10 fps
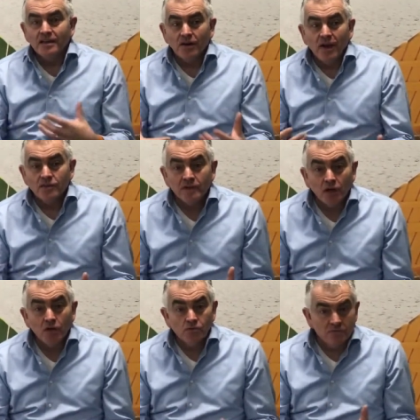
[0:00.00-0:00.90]
you know, as we
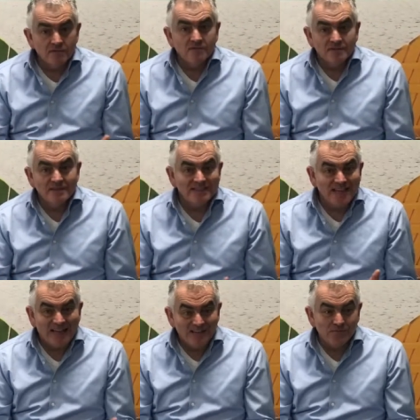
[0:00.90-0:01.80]
go,
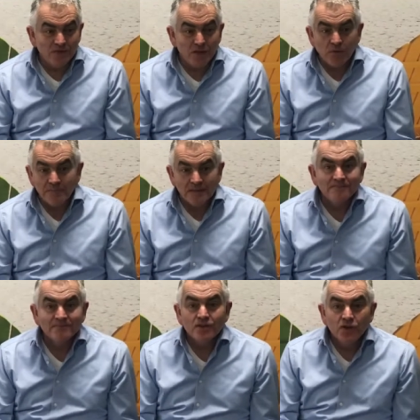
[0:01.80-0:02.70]
mm-hmm, we don't want to be
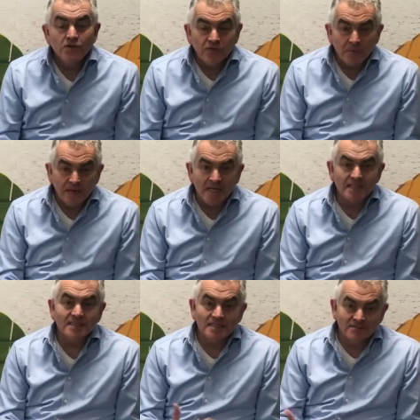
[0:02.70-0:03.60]
hoofing up
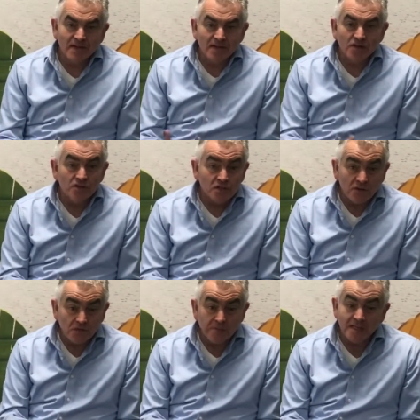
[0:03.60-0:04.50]
hills and, and lugging
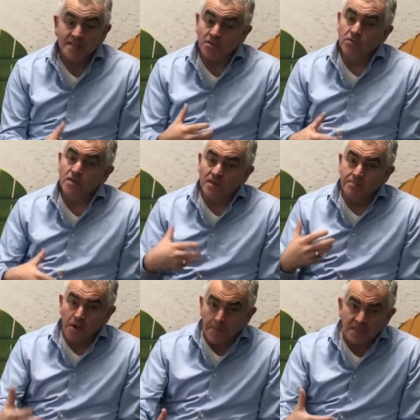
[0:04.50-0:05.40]
stuff up hills. So the
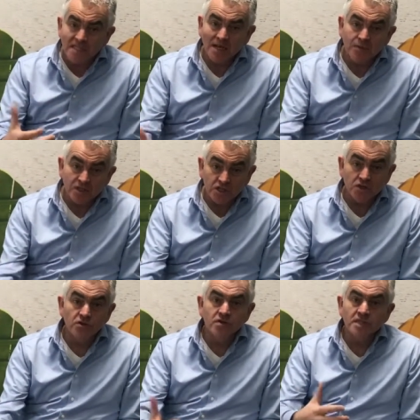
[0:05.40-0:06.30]
properties that we
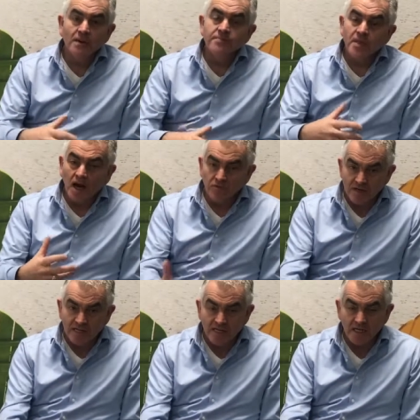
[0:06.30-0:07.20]
choose are
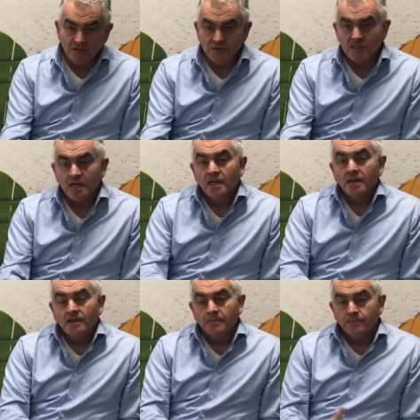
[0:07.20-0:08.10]
really geared to it.
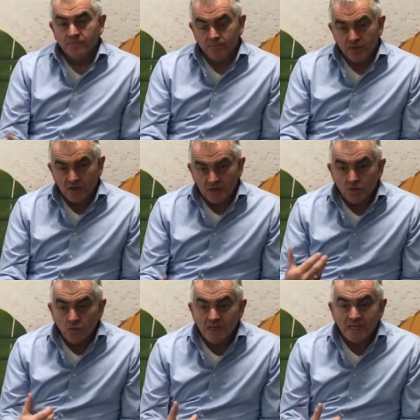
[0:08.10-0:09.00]
Mm-hmm. But
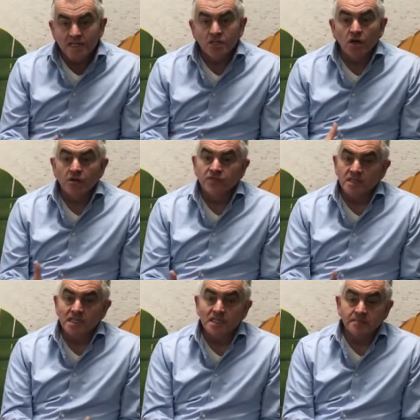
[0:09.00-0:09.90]
we need to know if
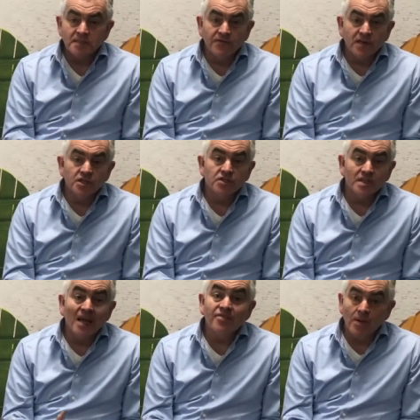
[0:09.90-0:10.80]
there's any specific issues,
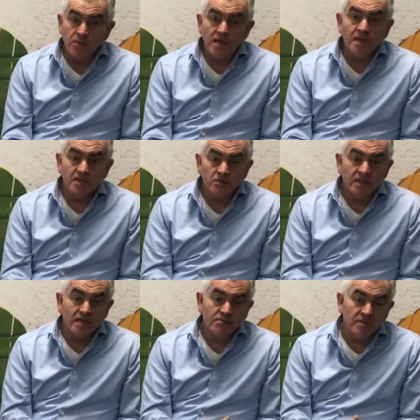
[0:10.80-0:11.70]
and then we can, we
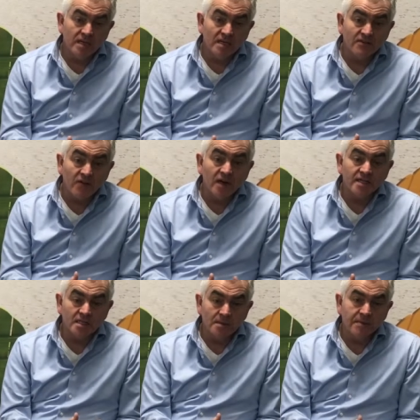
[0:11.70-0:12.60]
can, we can
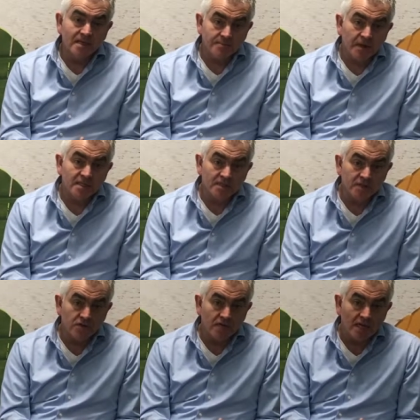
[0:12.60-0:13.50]
advise on the best possible